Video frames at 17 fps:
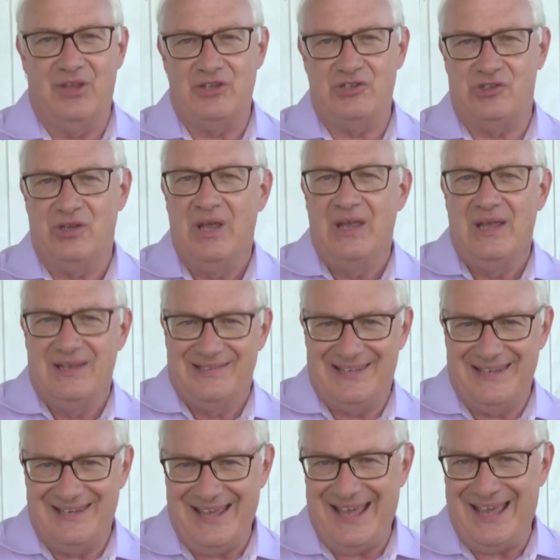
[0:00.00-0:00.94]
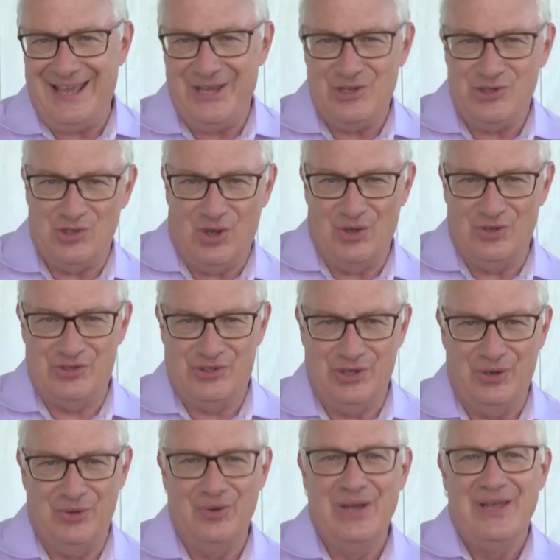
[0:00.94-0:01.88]
This today is
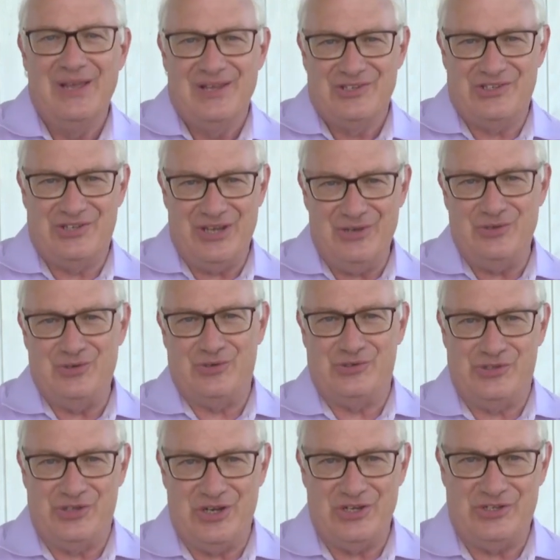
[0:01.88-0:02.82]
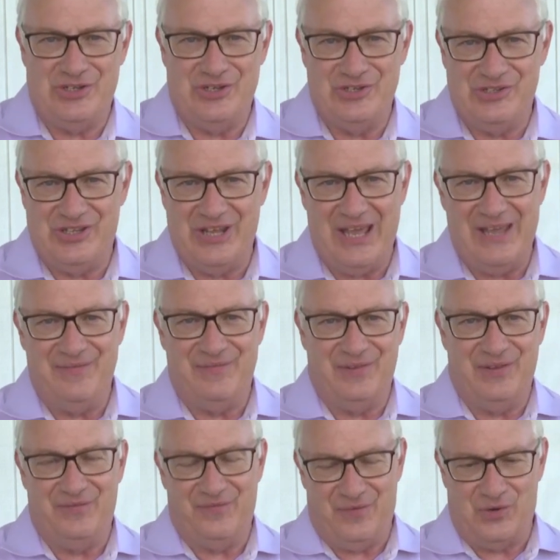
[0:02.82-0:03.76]
also Senior Citizens Day
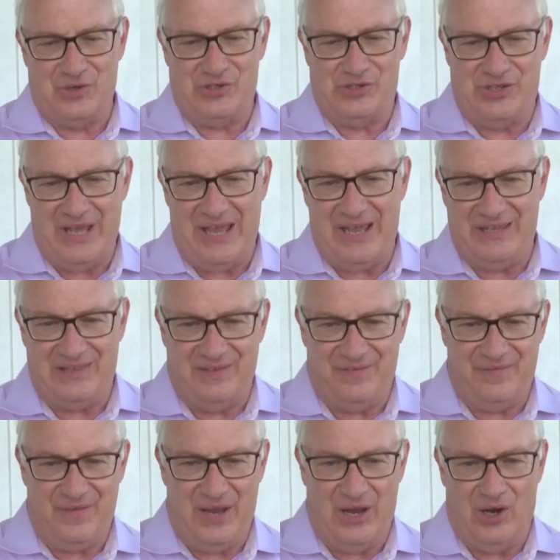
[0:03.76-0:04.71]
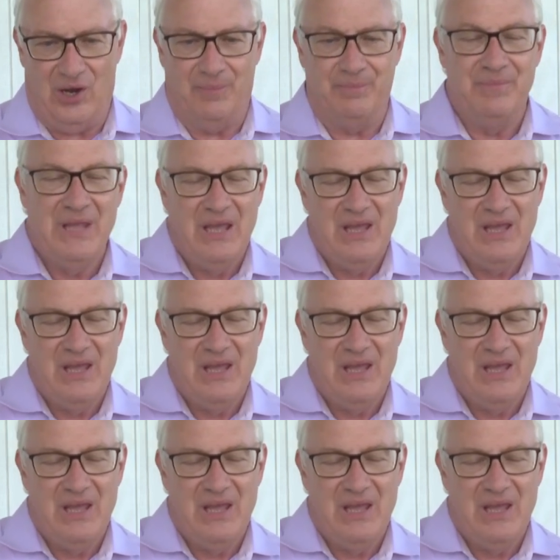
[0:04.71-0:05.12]
for the first day at the fair.